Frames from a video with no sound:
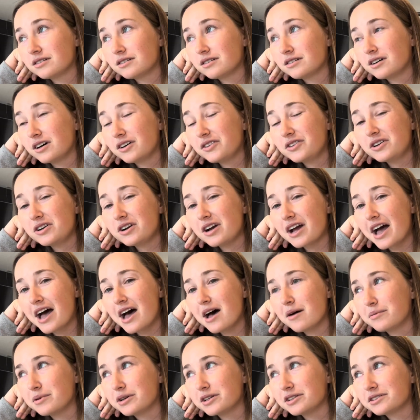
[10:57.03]
other
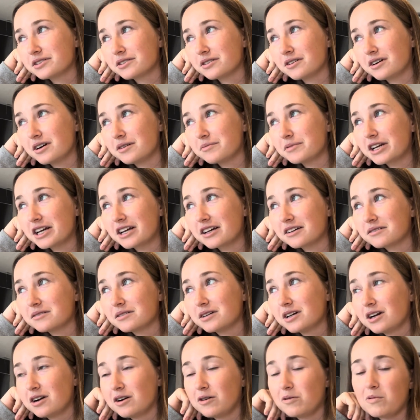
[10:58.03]
habits. I mean, I
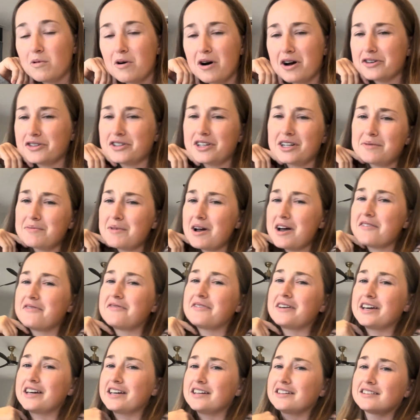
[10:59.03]
washing my
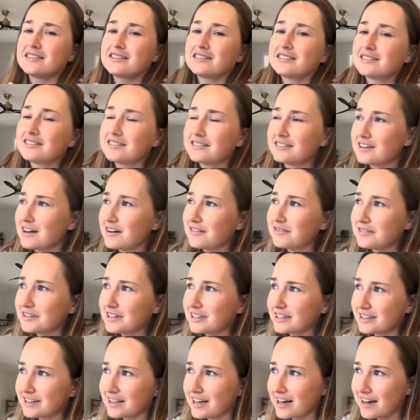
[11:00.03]
face and stuff
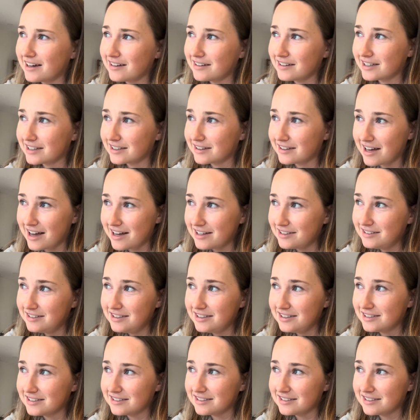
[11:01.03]
like that. Like that does